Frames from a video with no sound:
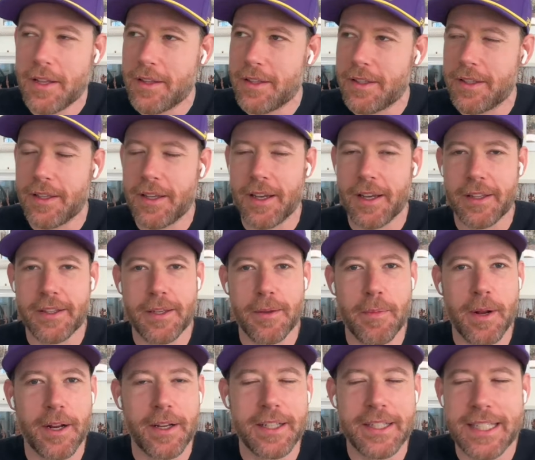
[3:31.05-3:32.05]
the
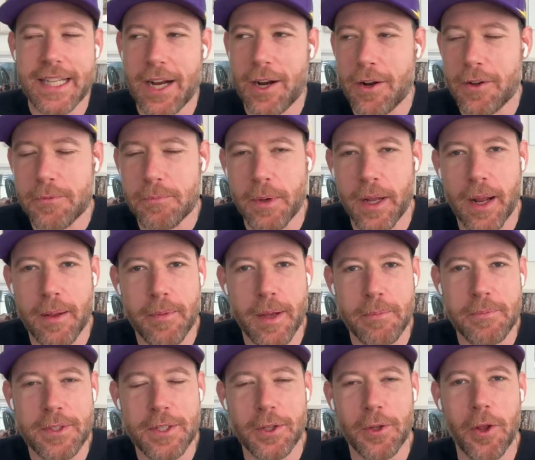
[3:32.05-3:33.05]
American tariffs, but
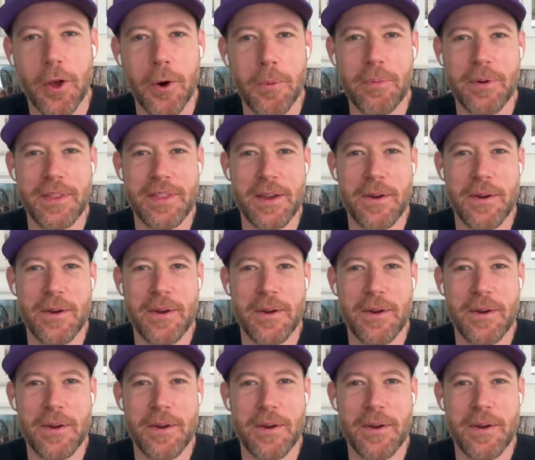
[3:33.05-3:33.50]
I'm still hoping